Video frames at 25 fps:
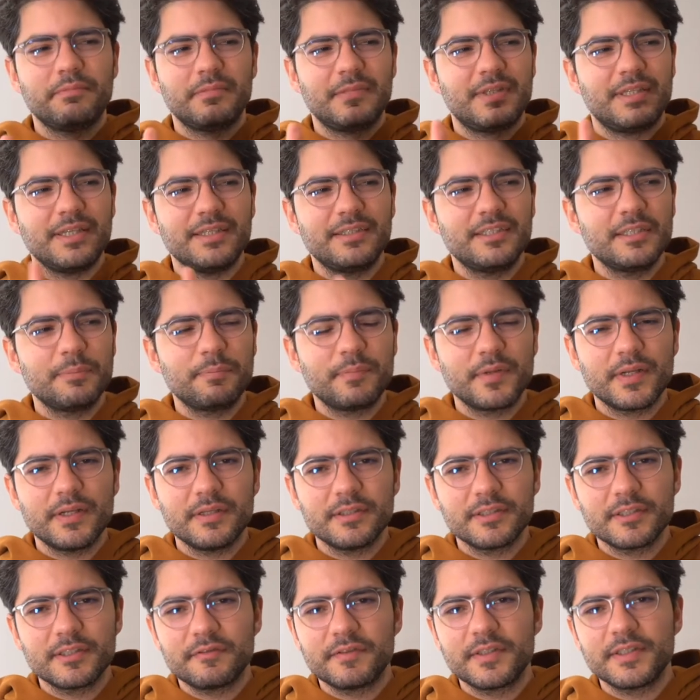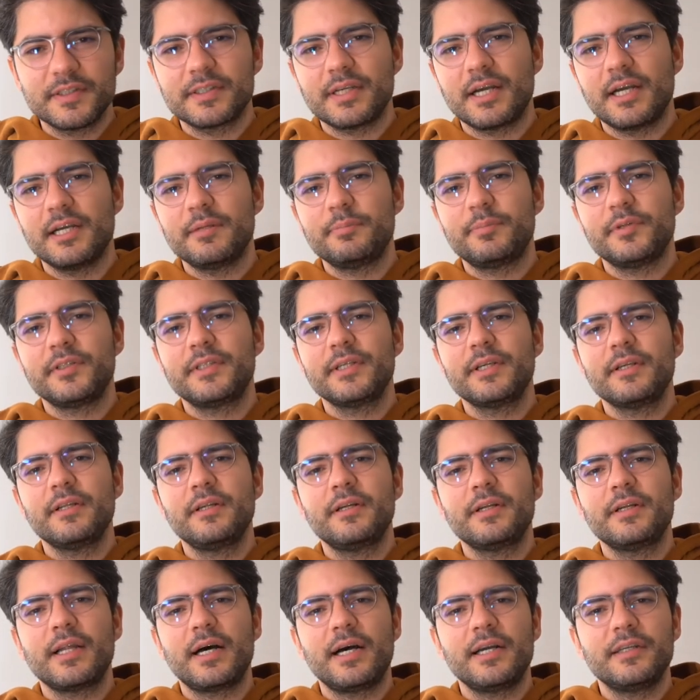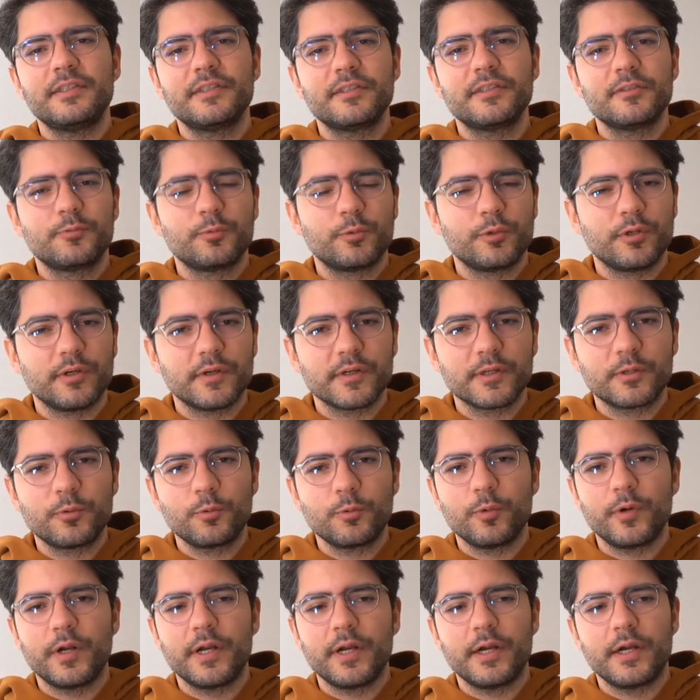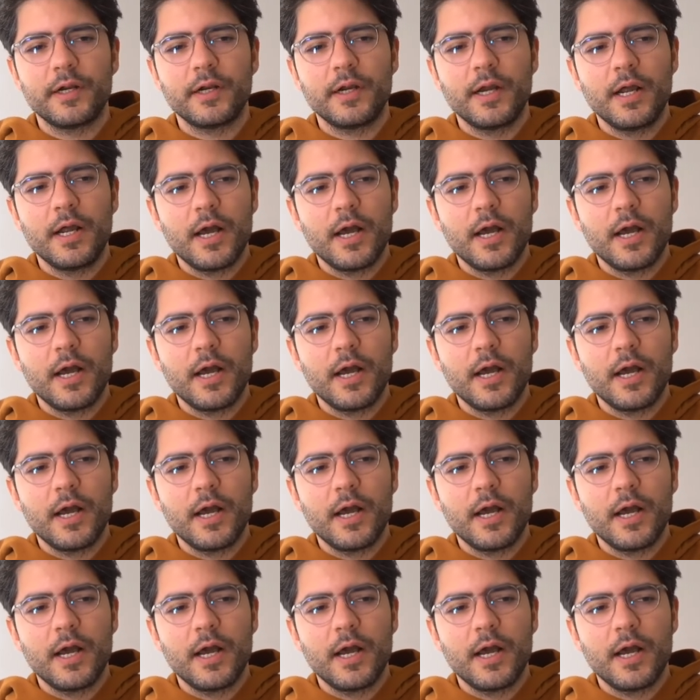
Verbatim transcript: disciplines of design, particular lines of work where